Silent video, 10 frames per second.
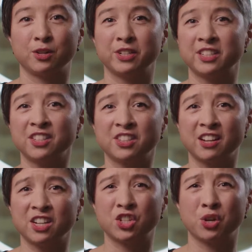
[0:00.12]
A recent
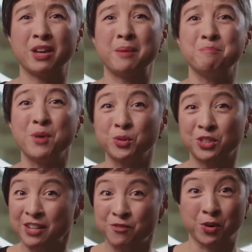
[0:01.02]
study showed that most
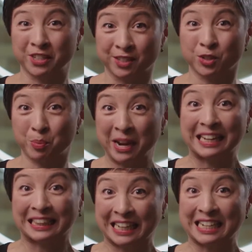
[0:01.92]
invoices are
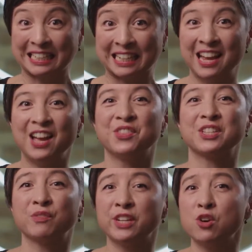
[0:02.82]
paid late.
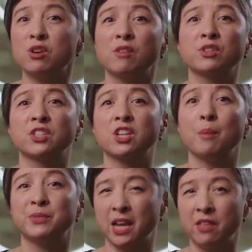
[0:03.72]
This video covers the
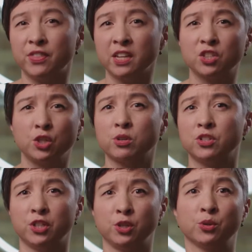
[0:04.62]
top 10 things you can
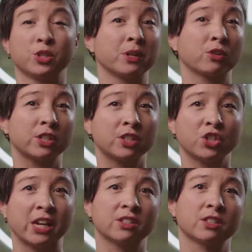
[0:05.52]
do to increase the
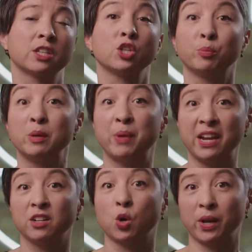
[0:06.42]
chances that you'll be
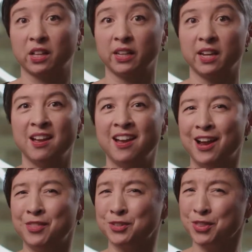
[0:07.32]
paid quickly.
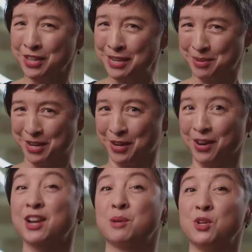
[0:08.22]
And there's a theme here.
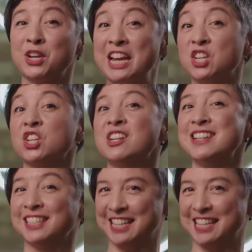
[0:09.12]
Communication is